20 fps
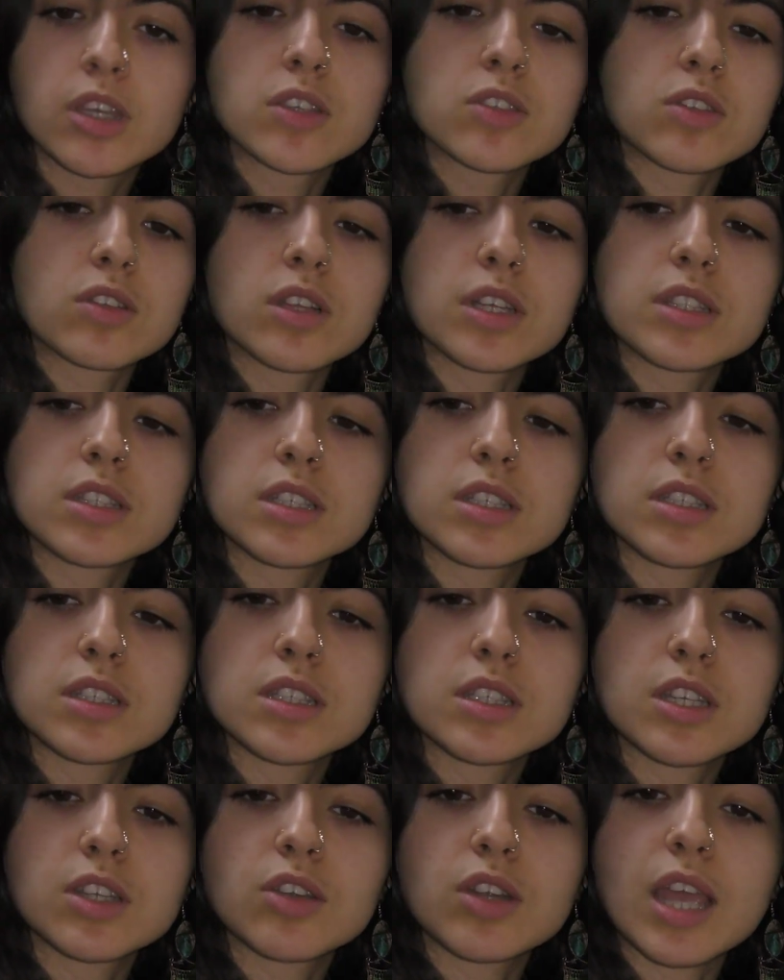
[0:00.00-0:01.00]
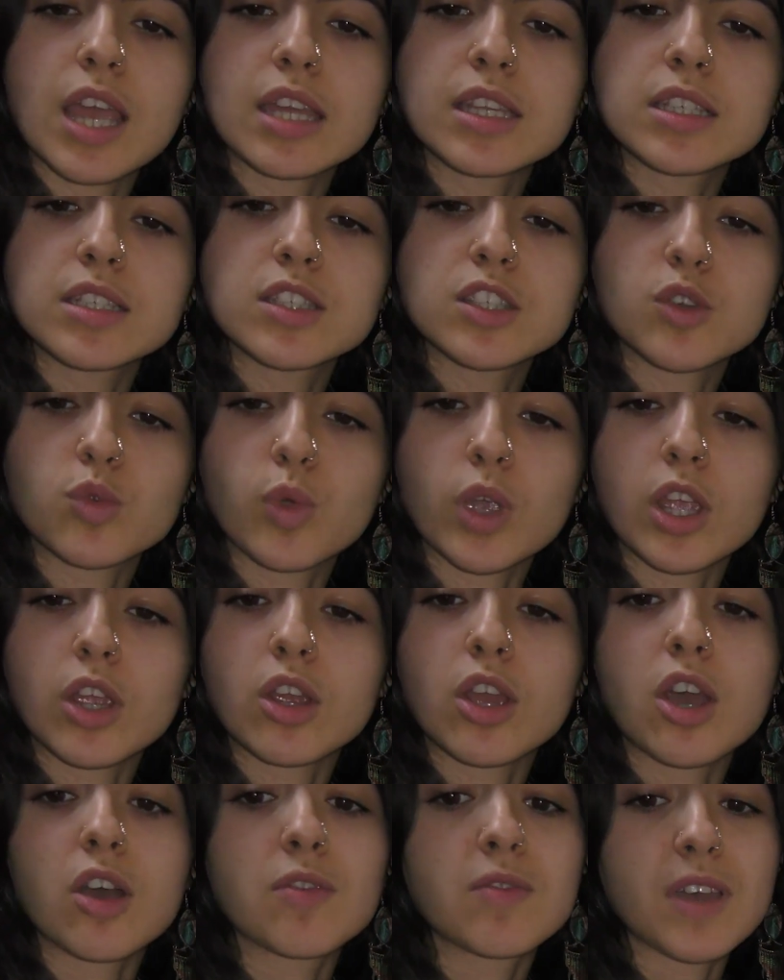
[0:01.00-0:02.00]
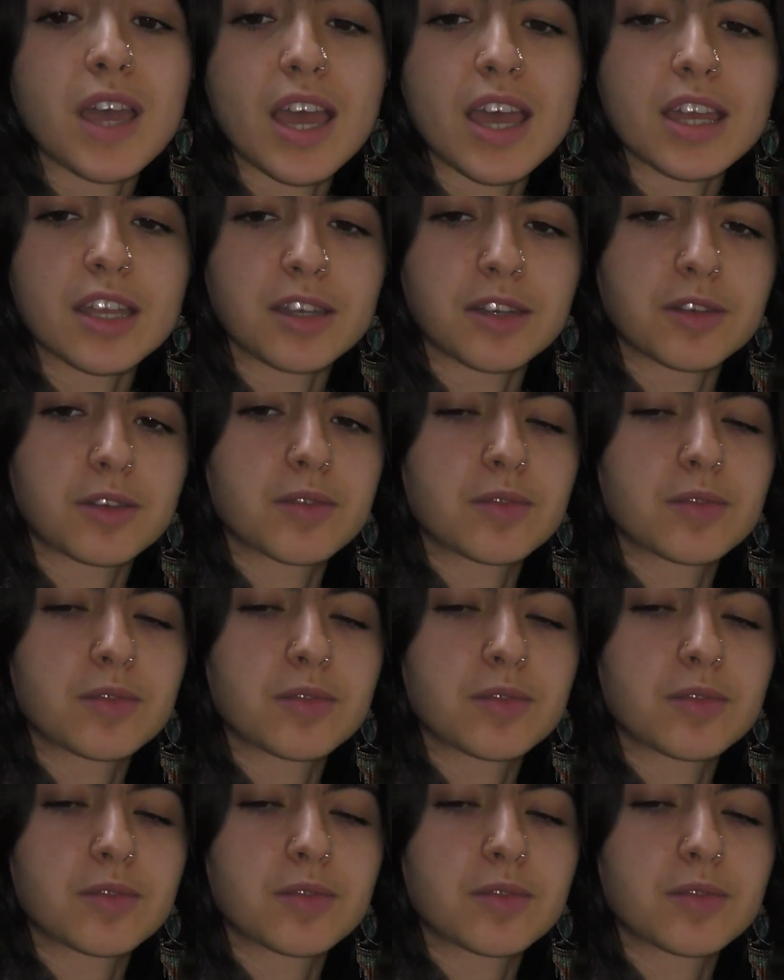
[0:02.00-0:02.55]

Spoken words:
So let's consider any square of n.